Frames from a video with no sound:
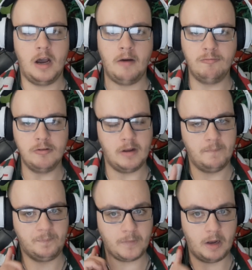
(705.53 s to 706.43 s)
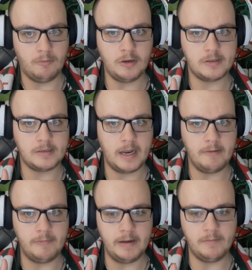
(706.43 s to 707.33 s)
I won't say
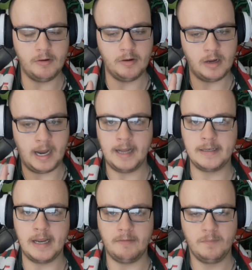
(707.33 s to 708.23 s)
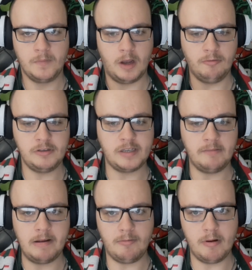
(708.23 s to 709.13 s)
we were hard done. I wouldn't say
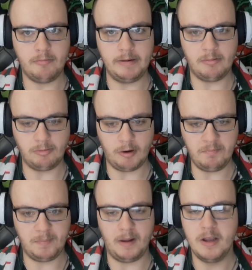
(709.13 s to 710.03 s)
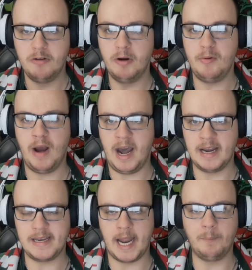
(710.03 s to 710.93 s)
we were robbed, but we were
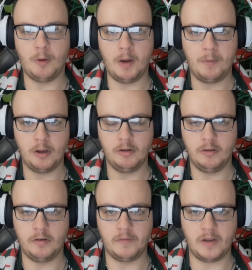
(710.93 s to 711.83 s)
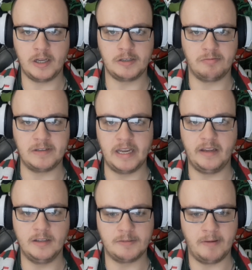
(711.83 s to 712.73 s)
hard done by a lot of those
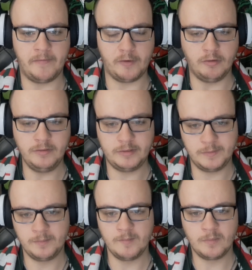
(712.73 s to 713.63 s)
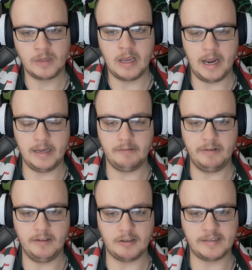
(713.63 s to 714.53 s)
ridiculous ref calls.
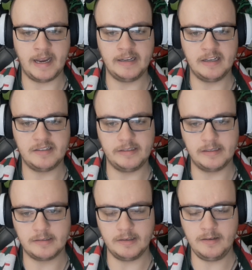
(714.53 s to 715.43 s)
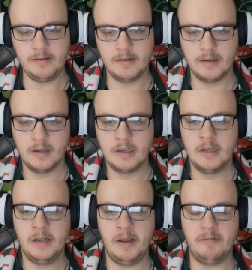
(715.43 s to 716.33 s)
We lost 18-16.
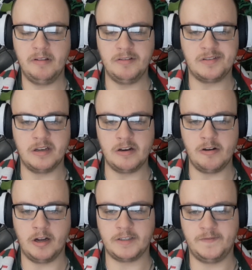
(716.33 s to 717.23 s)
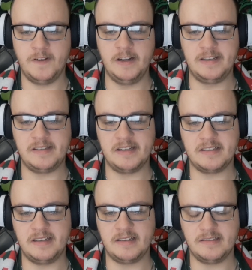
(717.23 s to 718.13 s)
Then we lose to the Knights
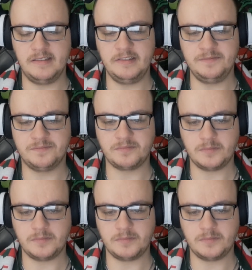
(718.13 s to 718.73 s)
36-16.